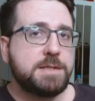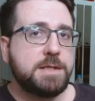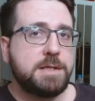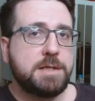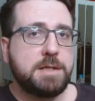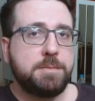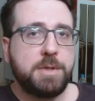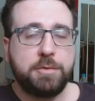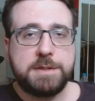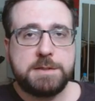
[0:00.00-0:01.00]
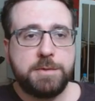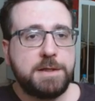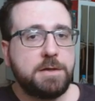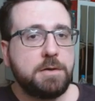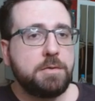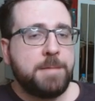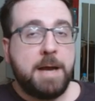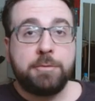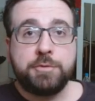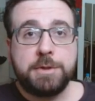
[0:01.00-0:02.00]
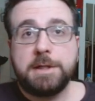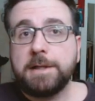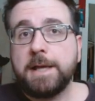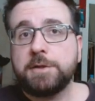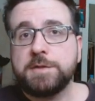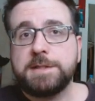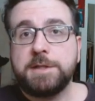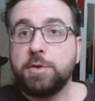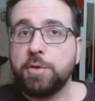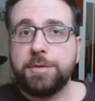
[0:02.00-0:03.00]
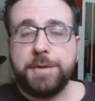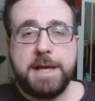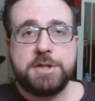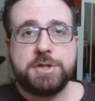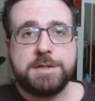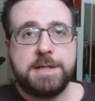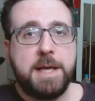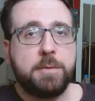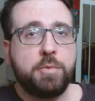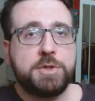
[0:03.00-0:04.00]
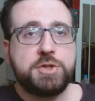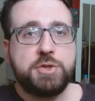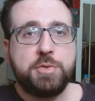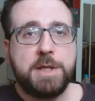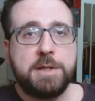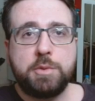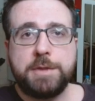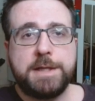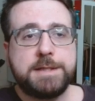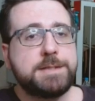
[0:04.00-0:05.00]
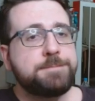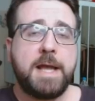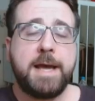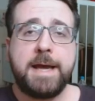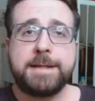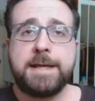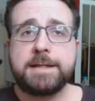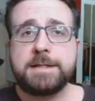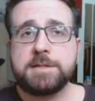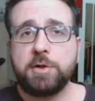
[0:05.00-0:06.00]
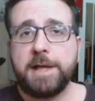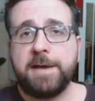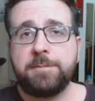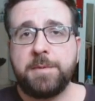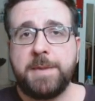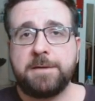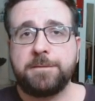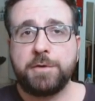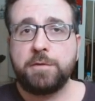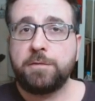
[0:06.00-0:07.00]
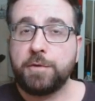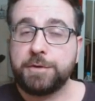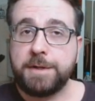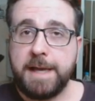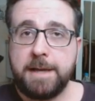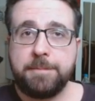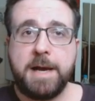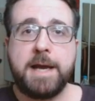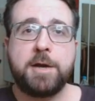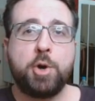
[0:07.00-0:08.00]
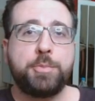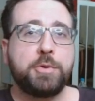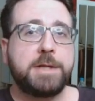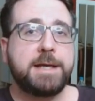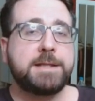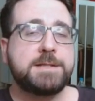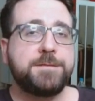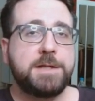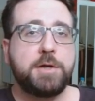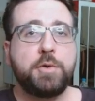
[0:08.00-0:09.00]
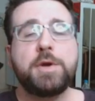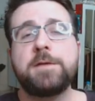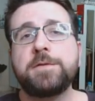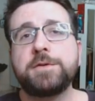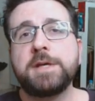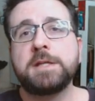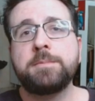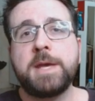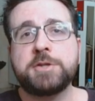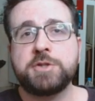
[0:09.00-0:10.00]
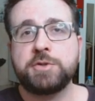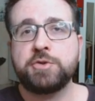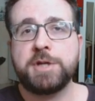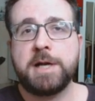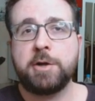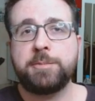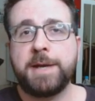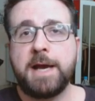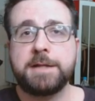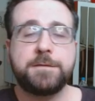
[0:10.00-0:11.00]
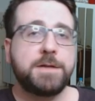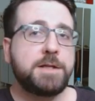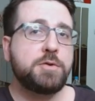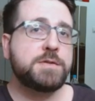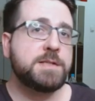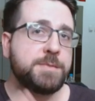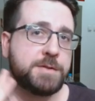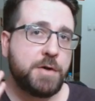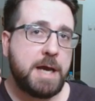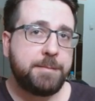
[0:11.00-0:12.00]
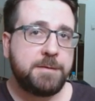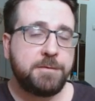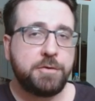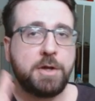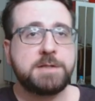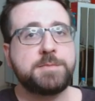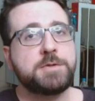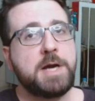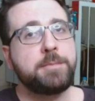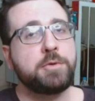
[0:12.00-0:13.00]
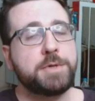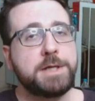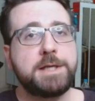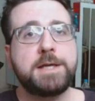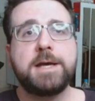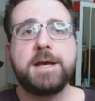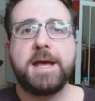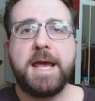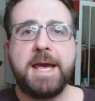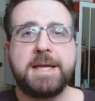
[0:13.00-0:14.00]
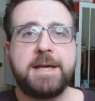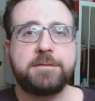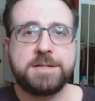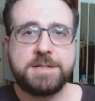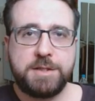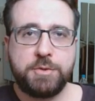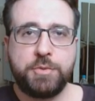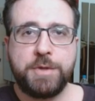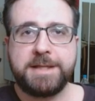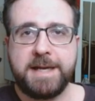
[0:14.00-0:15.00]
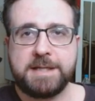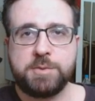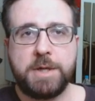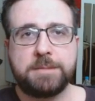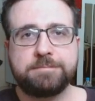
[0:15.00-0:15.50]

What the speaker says: below this video. I would really like to see your creations and what you can do with this. And that is all I have prepared for you for today. I hope you liked this video. If you did, make sure to check out my other videos, subscribe if you're not subscribed already, and I will see you in the next one.